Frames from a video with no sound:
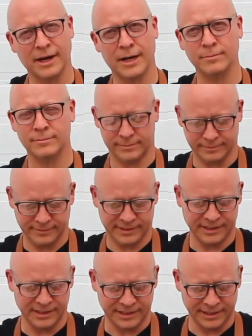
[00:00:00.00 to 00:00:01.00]
up,
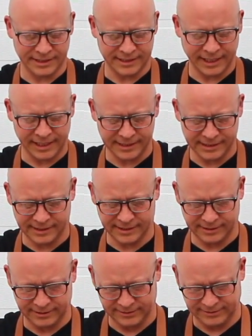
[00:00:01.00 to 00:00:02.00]
season to taste.